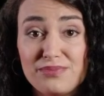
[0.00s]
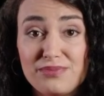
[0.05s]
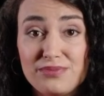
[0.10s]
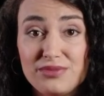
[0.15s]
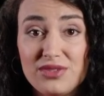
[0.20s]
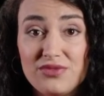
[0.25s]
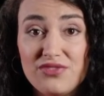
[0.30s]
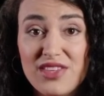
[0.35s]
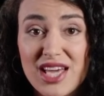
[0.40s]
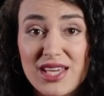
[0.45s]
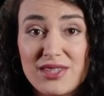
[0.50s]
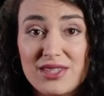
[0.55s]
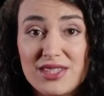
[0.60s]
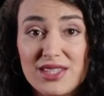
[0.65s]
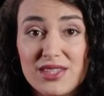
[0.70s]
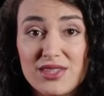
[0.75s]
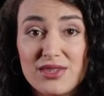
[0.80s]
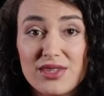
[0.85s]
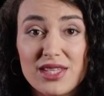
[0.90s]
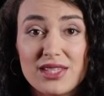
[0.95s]
The
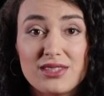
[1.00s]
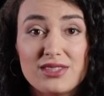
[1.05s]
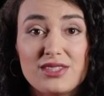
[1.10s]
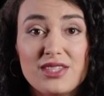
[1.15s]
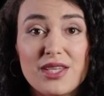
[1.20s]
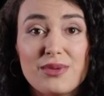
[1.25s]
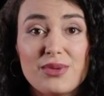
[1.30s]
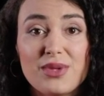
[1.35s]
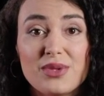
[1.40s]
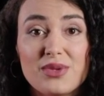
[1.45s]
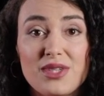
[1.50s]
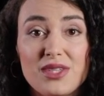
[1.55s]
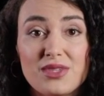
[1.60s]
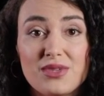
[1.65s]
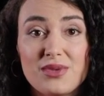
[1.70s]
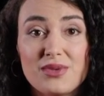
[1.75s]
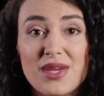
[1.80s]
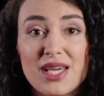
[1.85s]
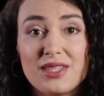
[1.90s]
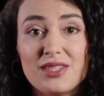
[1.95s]
validator is typically
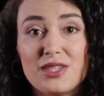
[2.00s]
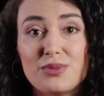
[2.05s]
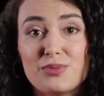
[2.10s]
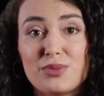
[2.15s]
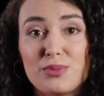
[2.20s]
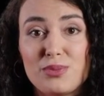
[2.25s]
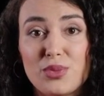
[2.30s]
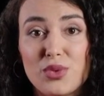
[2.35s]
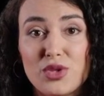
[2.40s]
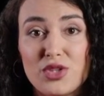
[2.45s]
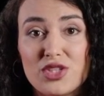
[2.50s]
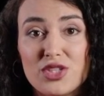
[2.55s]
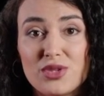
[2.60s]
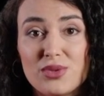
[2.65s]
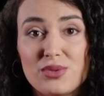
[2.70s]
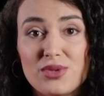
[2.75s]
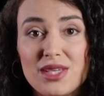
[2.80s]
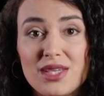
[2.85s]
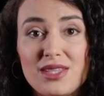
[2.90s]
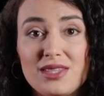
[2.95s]
selected
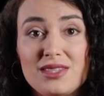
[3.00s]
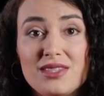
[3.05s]
proportionally